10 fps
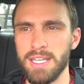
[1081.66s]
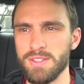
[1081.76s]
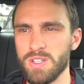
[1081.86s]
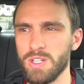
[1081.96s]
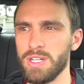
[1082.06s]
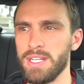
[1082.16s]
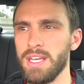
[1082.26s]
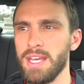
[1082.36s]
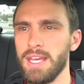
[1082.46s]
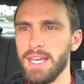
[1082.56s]
is good
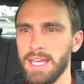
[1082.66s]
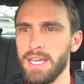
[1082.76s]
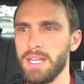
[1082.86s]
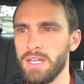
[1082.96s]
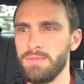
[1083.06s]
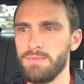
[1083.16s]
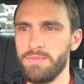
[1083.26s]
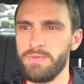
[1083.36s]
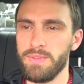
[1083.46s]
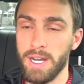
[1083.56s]
in
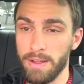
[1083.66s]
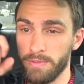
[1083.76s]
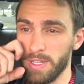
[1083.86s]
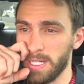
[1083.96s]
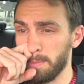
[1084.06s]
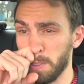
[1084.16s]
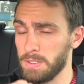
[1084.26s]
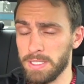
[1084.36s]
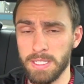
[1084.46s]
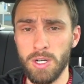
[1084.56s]
VWs
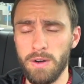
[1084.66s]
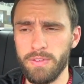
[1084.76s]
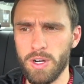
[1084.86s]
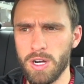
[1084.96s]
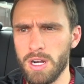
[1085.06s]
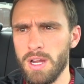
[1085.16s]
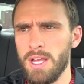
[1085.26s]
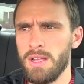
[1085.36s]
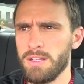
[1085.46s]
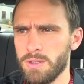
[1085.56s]
like the Golf R.
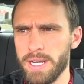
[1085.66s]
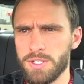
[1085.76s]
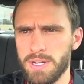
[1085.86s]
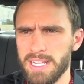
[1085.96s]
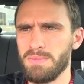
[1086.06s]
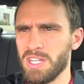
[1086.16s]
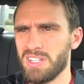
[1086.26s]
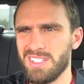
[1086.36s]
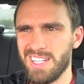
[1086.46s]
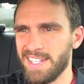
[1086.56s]
Great
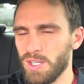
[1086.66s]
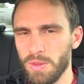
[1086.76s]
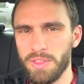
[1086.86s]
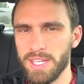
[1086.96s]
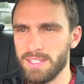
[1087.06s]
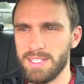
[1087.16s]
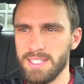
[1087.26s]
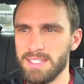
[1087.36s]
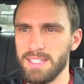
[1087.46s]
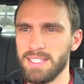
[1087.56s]
transmissions. I don't think the
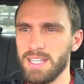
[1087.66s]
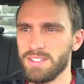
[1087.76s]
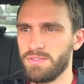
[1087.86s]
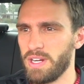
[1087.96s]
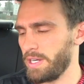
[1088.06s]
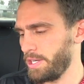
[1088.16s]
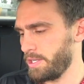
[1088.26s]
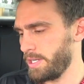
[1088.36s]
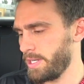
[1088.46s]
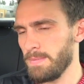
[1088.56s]
DCT is very
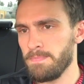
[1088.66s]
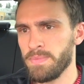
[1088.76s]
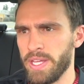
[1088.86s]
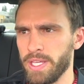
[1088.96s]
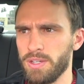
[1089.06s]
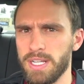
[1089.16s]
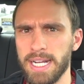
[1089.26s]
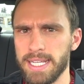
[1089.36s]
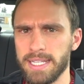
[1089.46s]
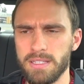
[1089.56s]
good. I think you've
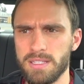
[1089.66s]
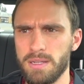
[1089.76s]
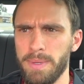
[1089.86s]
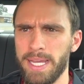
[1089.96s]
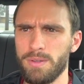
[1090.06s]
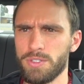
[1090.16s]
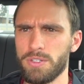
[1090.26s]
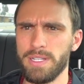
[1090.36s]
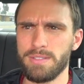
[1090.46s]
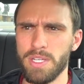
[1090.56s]
got to get this in a manual
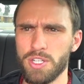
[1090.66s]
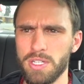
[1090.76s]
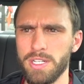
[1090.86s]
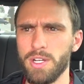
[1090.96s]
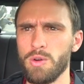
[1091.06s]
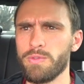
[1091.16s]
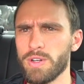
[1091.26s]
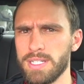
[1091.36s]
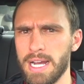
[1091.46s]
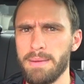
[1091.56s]
transmission, and
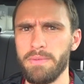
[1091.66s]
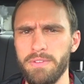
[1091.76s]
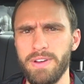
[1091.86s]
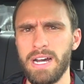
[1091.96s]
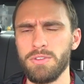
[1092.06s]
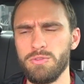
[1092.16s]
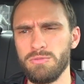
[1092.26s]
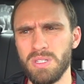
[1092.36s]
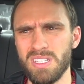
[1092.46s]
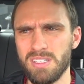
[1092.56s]
over time the value will
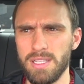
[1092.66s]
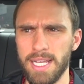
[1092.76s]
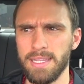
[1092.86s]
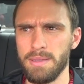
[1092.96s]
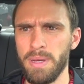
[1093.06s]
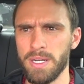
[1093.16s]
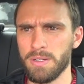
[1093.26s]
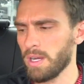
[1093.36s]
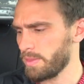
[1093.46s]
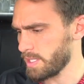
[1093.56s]
be slightly
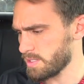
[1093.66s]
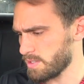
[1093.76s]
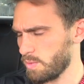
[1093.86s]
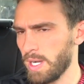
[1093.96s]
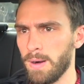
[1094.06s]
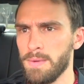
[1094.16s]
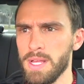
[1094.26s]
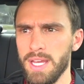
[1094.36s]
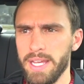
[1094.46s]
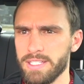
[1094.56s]
better on these as well.
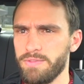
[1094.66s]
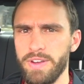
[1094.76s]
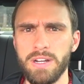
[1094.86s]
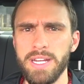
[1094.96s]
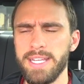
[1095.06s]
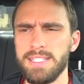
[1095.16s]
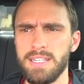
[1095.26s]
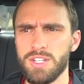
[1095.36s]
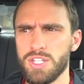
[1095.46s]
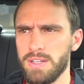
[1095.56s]
It's very
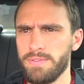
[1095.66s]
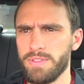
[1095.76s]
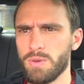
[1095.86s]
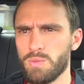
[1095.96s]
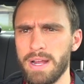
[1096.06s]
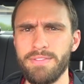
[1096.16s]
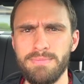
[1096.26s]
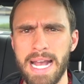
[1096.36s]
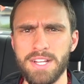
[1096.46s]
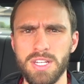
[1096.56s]
easy to shift. The rev
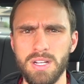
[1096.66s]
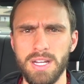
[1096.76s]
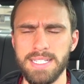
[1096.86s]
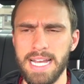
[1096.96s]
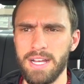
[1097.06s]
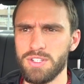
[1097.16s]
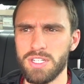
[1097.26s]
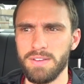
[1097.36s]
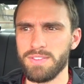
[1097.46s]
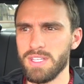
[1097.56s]
matching on
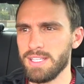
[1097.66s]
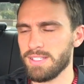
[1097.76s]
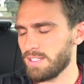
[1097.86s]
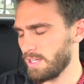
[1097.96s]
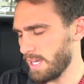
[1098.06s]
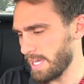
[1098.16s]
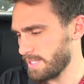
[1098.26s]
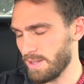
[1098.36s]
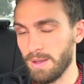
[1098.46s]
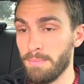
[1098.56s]
downshifts
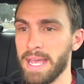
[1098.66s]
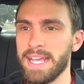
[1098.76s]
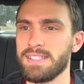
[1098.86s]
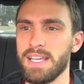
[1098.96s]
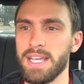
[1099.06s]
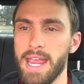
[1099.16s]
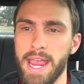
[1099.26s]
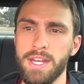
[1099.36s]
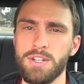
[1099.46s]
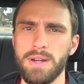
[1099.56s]
is amazing,
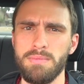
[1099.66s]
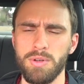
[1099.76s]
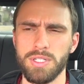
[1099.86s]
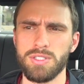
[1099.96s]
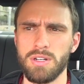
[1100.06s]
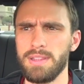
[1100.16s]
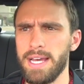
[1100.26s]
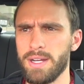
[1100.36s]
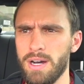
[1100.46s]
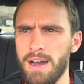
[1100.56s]
and you're able to turn
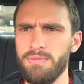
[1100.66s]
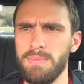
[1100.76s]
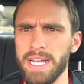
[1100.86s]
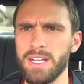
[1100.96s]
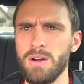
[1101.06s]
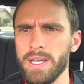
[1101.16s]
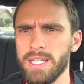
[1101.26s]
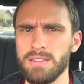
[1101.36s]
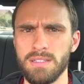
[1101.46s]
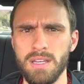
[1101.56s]
that off by going
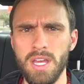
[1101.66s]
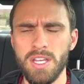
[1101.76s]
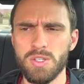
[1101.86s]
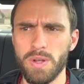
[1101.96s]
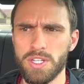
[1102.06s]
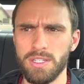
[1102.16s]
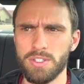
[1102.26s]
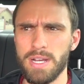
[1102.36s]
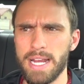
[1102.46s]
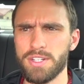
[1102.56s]
into switching the
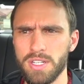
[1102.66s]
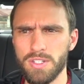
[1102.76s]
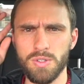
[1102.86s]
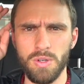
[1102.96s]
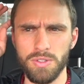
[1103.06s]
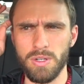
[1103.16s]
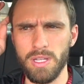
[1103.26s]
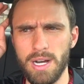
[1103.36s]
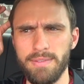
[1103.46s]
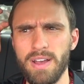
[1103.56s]
traction control
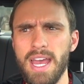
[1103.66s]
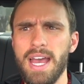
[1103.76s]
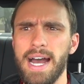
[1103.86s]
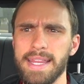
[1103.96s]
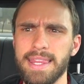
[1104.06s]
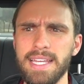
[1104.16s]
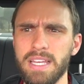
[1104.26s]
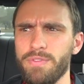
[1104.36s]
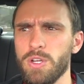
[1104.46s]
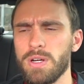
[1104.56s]
totally off. I think
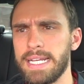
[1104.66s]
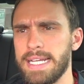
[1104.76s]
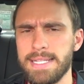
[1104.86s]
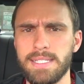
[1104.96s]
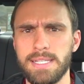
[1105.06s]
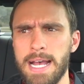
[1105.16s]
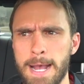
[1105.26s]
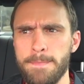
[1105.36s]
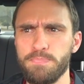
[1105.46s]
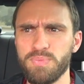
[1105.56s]
if you're against
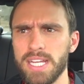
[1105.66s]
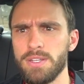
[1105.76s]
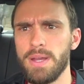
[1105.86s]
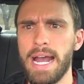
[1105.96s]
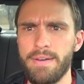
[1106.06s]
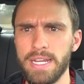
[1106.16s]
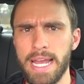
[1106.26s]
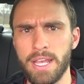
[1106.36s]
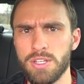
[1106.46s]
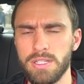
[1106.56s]
that and you haven't
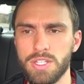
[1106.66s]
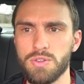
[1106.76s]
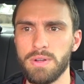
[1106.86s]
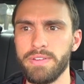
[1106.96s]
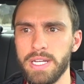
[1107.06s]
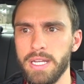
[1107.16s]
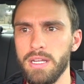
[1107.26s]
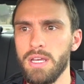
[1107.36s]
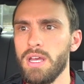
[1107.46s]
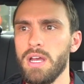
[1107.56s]
actually driven it,
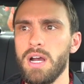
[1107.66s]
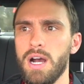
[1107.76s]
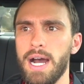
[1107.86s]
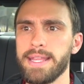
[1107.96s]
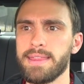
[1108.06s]
I